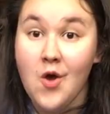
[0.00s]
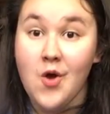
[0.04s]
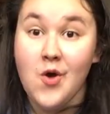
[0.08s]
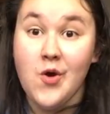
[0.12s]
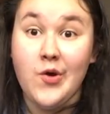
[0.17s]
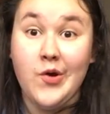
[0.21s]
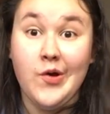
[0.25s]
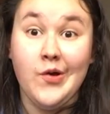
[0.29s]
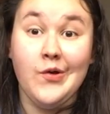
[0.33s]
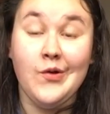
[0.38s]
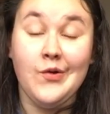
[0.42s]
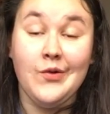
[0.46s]

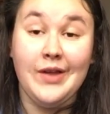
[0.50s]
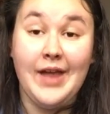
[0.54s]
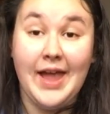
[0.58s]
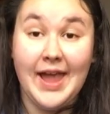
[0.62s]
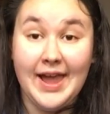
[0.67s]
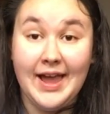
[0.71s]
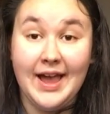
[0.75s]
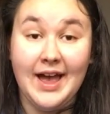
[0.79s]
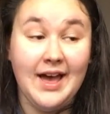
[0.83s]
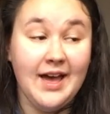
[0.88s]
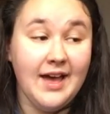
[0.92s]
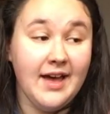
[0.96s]

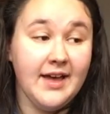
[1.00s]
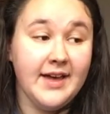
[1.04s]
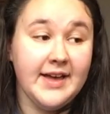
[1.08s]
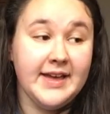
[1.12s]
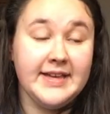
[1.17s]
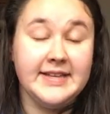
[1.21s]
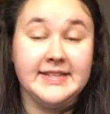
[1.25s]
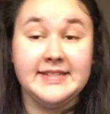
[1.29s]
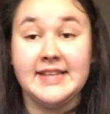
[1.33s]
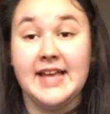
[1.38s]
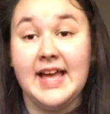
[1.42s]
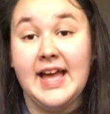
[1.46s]
Okay
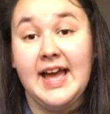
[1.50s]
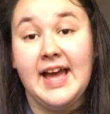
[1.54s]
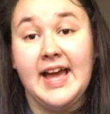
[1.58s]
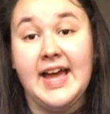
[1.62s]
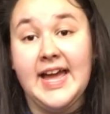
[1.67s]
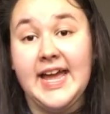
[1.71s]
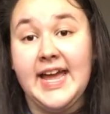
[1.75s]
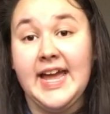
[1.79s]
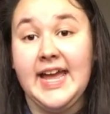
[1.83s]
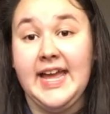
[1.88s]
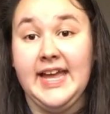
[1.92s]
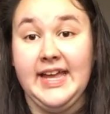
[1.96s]
guys,
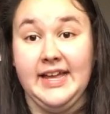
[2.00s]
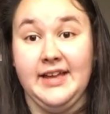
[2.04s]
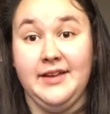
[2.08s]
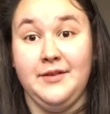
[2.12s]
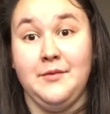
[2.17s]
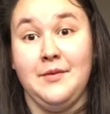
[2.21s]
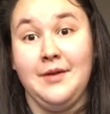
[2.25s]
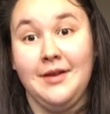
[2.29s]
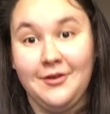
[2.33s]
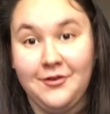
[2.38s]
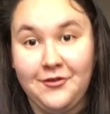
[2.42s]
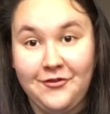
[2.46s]
I
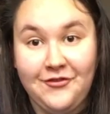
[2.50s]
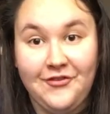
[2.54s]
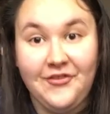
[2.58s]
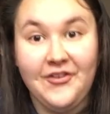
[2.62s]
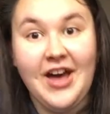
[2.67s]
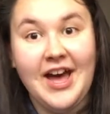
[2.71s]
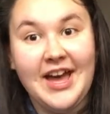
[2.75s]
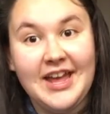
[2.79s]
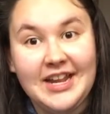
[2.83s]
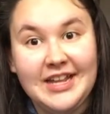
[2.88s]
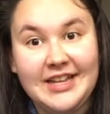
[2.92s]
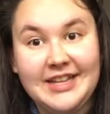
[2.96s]
am
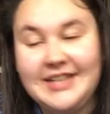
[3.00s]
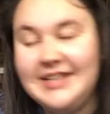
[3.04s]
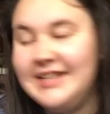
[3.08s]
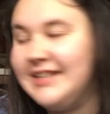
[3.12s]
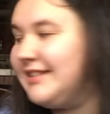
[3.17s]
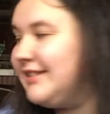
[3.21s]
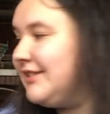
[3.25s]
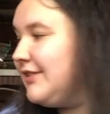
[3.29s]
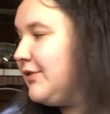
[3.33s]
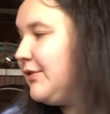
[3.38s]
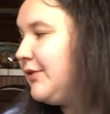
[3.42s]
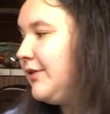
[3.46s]
finally
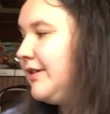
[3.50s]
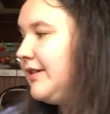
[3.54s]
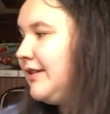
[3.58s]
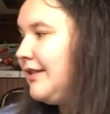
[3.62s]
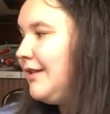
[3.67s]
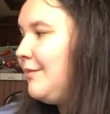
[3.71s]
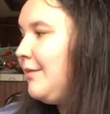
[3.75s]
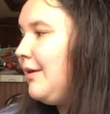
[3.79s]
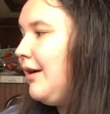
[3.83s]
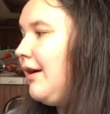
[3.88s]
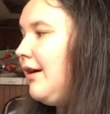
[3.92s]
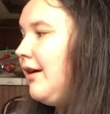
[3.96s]
done sorting
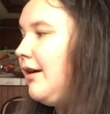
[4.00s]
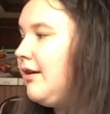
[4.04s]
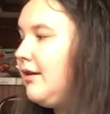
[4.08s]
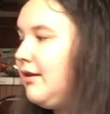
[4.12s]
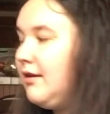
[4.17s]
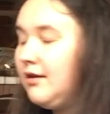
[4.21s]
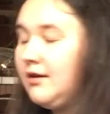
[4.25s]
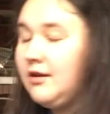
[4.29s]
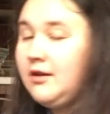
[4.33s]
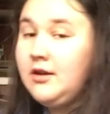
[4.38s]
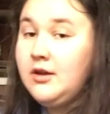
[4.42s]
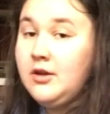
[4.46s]
them all.
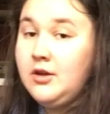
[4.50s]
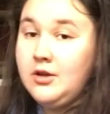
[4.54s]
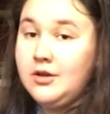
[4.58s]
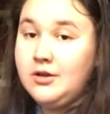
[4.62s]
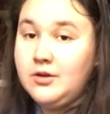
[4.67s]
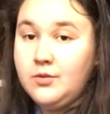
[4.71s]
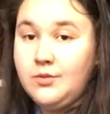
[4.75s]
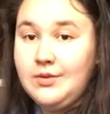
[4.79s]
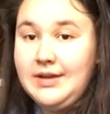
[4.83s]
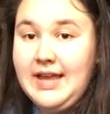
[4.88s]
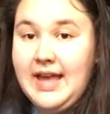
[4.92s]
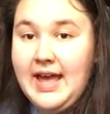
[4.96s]

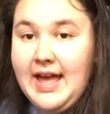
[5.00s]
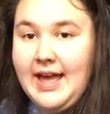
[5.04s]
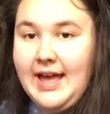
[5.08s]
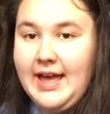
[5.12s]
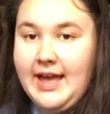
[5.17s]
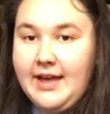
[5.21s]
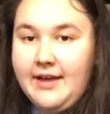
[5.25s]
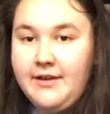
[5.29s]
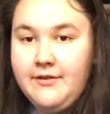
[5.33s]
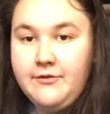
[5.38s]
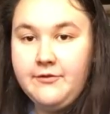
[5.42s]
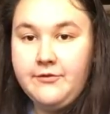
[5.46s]
We
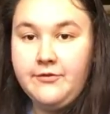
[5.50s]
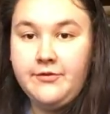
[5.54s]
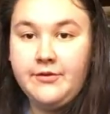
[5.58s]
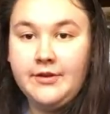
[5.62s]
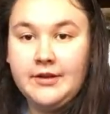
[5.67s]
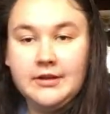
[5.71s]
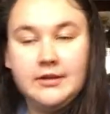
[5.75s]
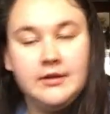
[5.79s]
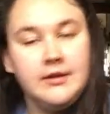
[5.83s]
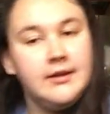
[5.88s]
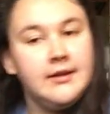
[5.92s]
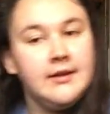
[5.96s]
have
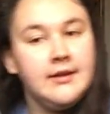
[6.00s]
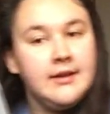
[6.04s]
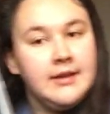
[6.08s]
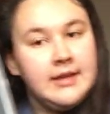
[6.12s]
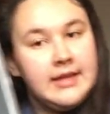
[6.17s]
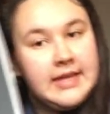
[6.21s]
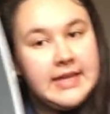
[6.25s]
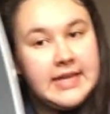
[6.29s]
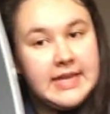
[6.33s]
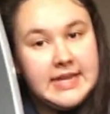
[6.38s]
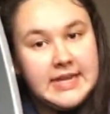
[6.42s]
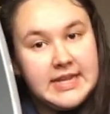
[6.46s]

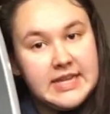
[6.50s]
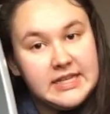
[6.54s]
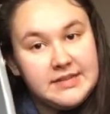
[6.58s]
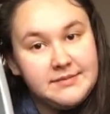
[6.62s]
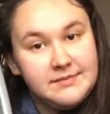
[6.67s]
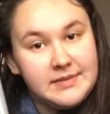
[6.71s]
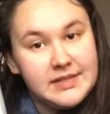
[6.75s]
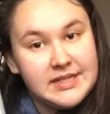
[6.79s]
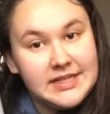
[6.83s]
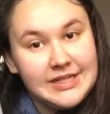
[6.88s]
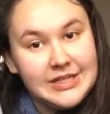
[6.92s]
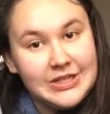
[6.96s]
an
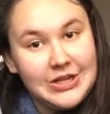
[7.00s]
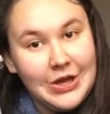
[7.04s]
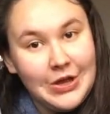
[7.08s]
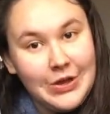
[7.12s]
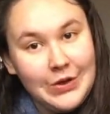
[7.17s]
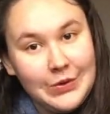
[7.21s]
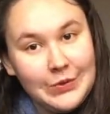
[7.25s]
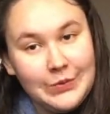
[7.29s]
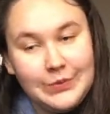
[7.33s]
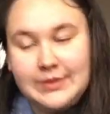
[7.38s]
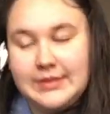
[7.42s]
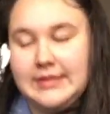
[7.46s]
empty
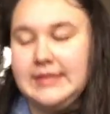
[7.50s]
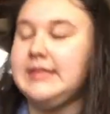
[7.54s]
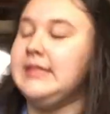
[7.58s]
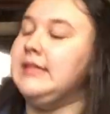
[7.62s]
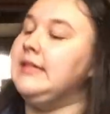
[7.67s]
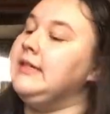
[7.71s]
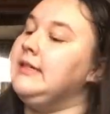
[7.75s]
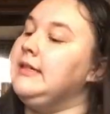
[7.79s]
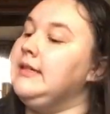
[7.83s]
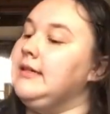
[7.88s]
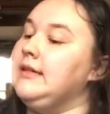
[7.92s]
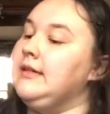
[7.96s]
tote.
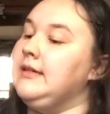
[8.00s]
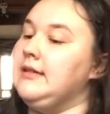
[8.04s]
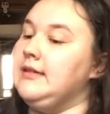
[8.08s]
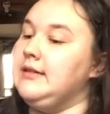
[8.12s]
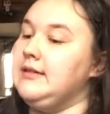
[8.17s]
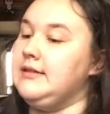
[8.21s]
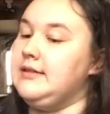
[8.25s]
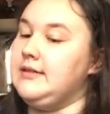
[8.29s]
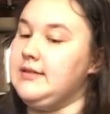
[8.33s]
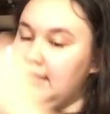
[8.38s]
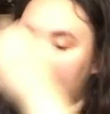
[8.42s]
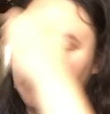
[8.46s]

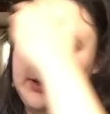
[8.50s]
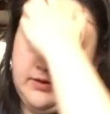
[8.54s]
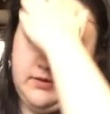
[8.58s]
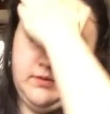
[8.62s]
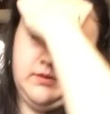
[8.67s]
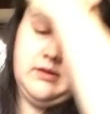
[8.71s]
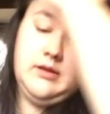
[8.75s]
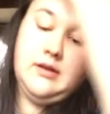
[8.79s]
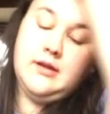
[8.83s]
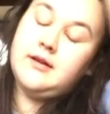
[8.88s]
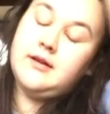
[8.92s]
So